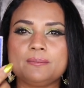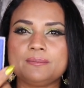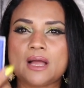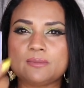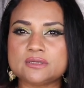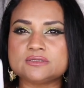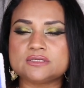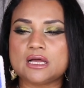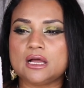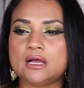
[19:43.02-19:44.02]

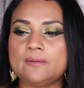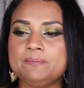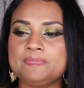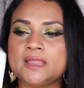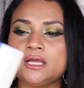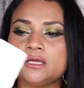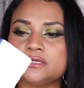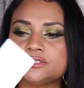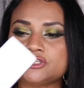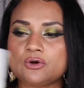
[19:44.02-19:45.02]
pumice um,
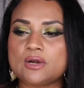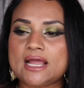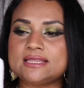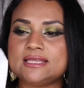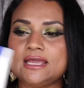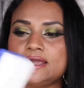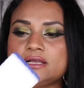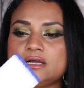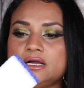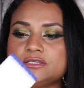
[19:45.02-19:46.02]
stone i think
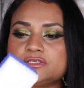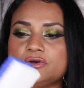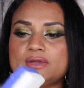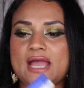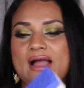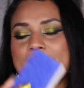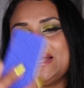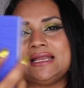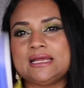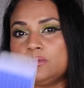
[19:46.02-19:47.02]
uh, so yeah i
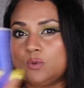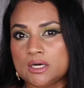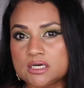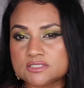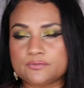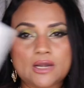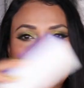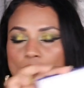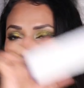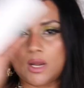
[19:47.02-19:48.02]
mean it works for
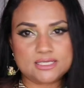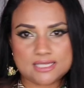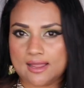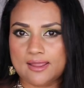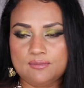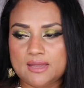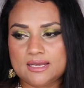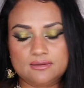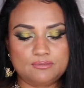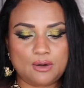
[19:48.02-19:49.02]
like one time
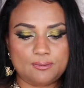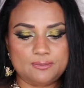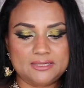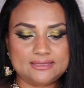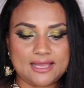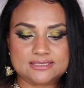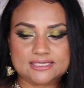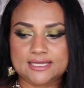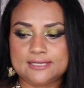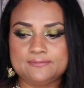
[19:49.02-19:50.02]
and probably
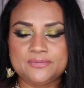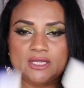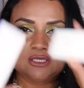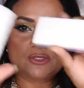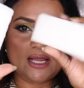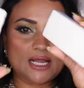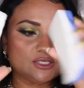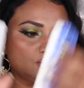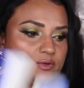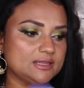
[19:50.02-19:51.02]
that's it so i
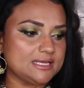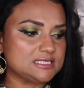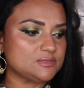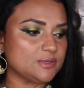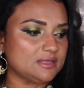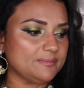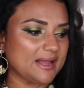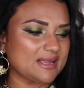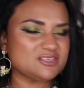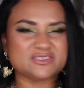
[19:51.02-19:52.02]
got two of these with the
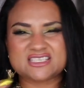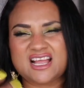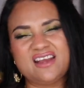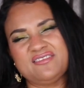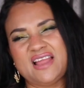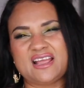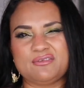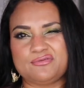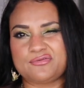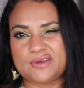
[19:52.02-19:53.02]
package it's kind of like a
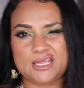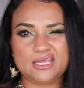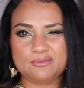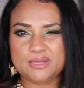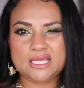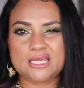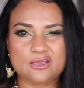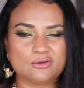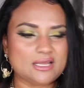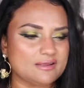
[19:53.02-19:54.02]
freebie you
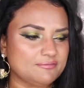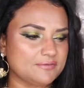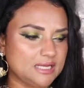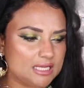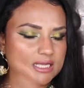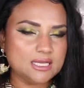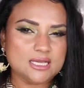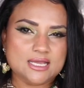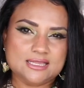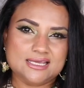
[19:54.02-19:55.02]
know like a free
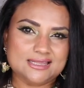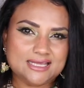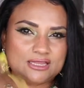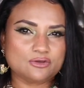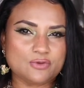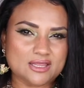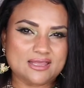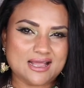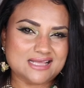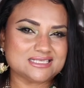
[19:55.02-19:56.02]
thing they throw in
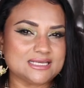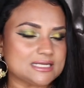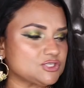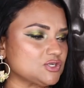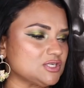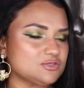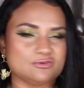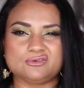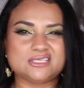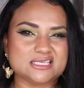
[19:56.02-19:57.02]
there as an extra
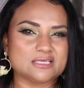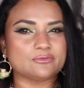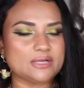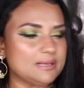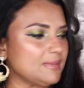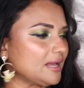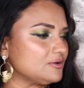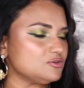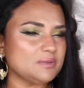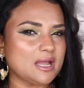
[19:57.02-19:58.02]
so it doesn't really matter
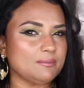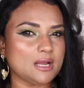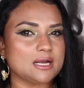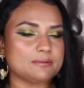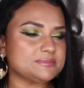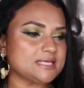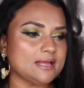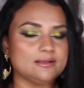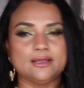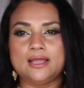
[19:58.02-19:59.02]
to me i'm not
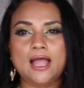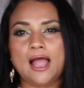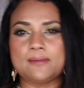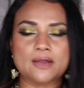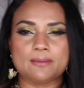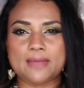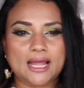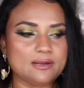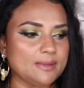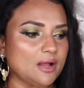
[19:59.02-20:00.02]
upset I'm not
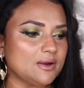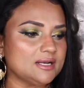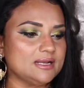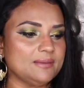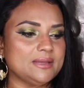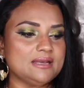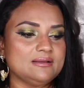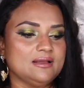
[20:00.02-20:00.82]
mad about it. I mean,